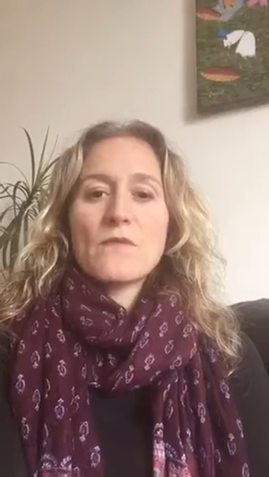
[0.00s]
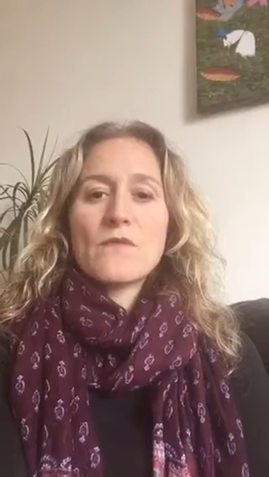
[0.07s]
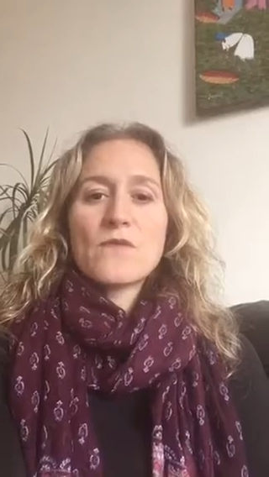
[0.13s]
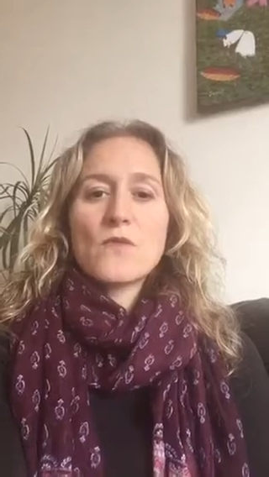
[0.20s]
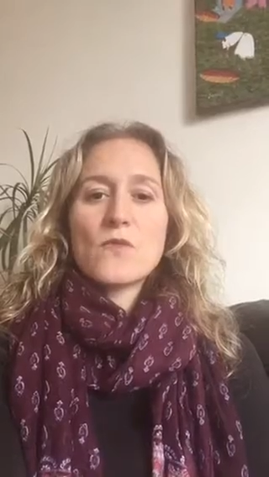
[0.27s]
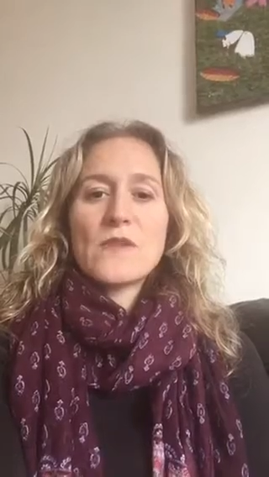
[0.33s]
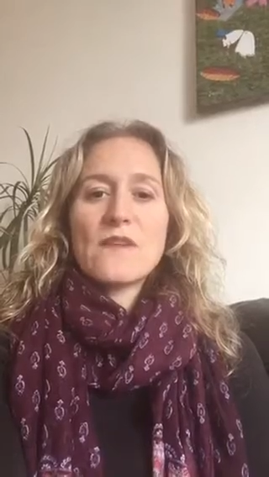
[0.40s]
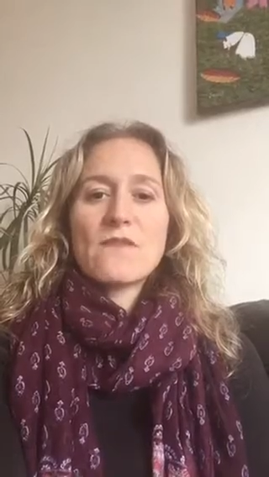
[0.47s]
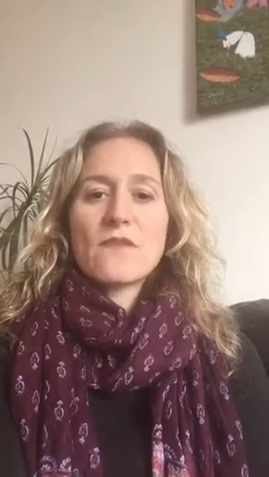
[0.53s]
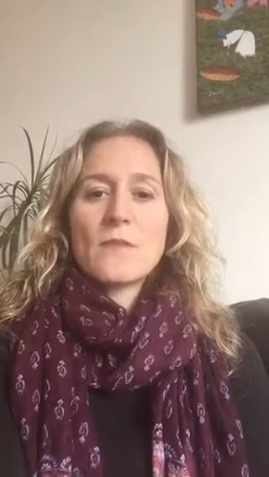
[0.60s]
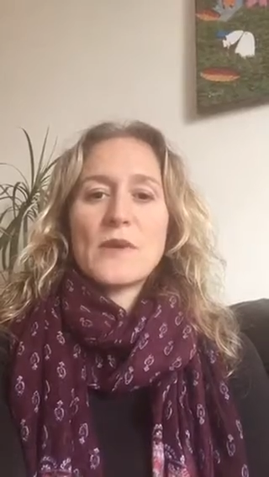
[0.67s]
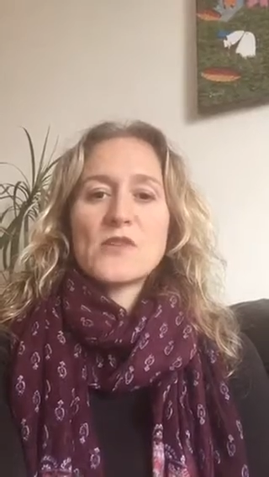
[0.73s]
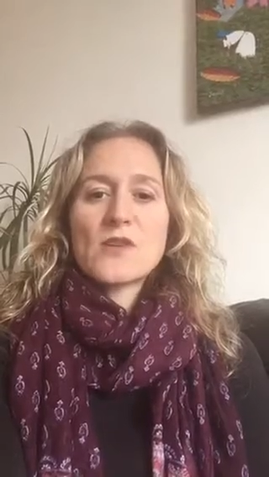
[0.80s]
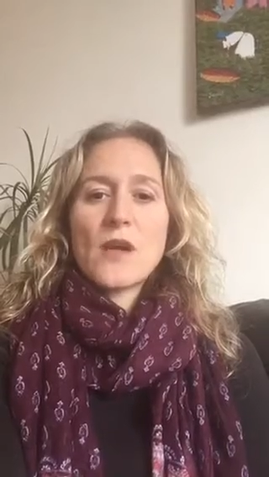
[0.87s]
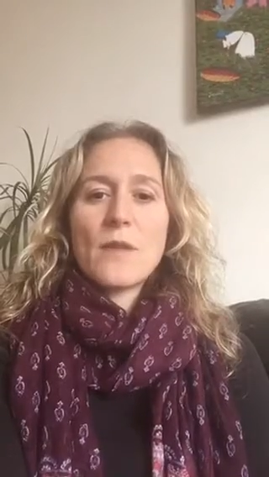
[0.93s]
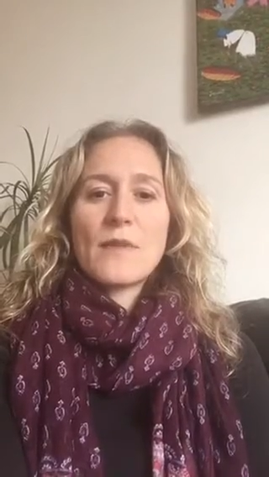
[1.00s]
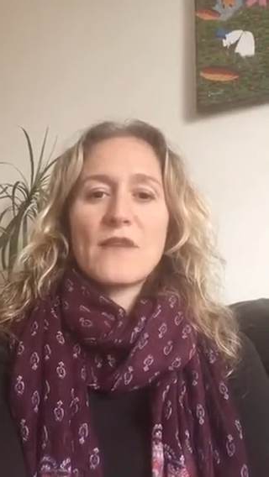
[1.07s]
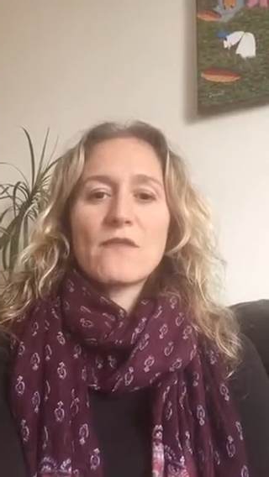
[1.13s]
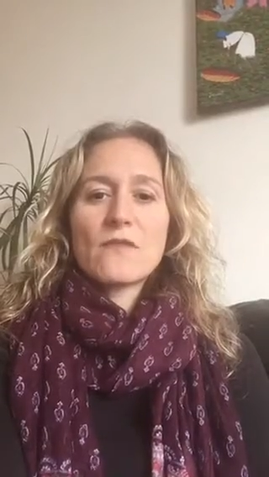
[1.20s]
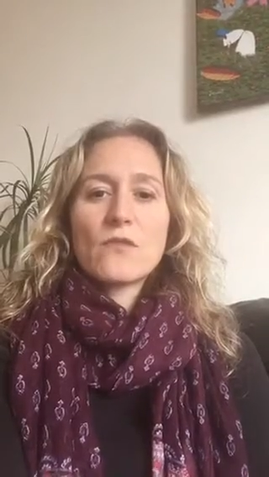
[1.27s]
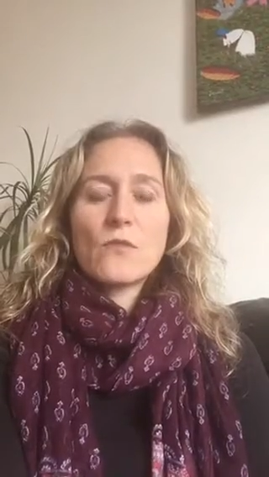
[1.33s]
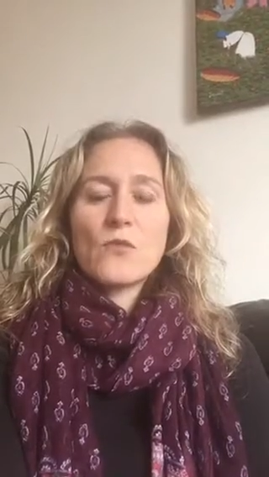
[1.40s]
for all the information coming
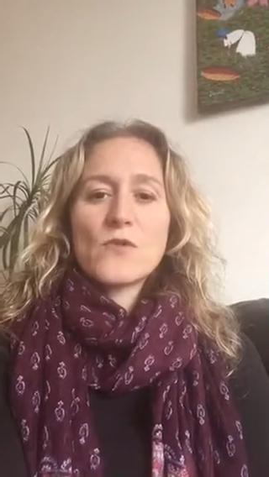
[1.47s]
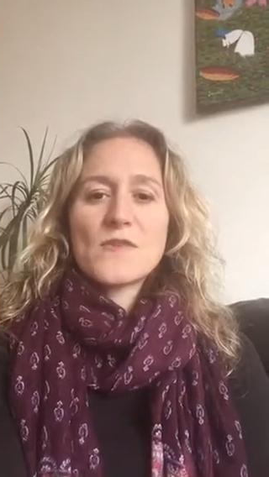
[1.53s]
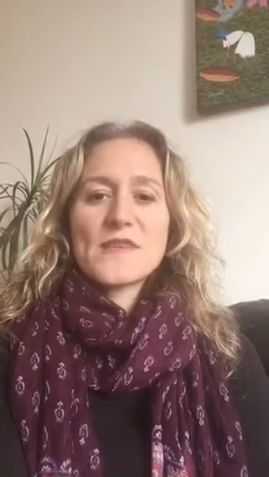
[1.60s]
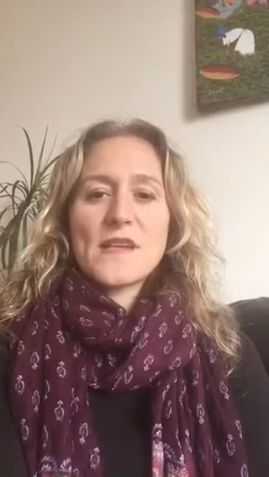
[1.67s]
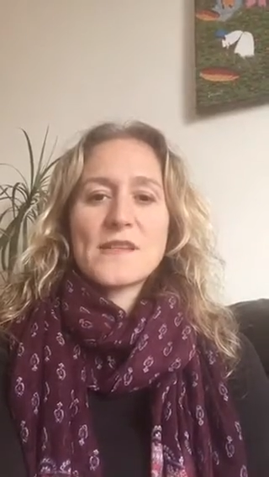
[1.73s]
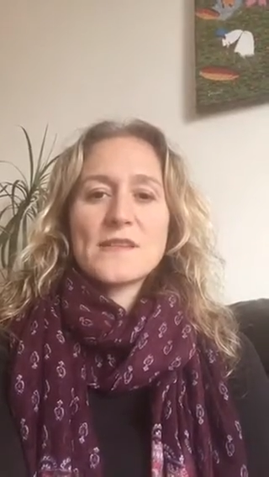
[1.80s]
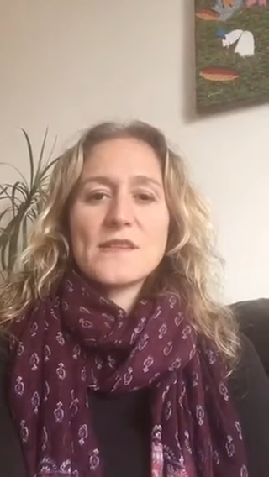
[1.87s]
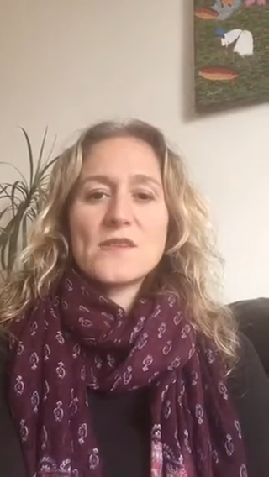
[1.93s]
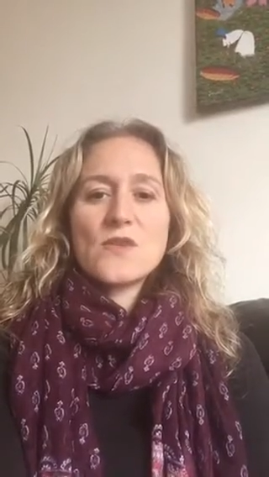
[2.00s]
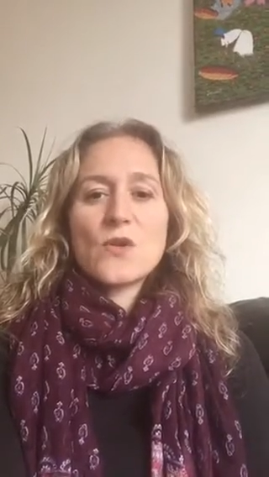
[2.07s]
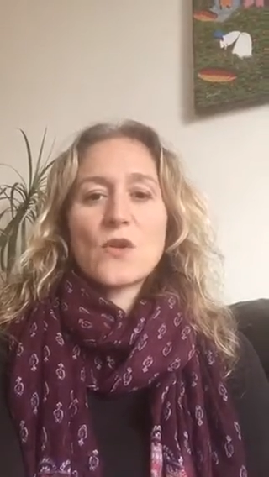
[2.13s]
in from all your senses.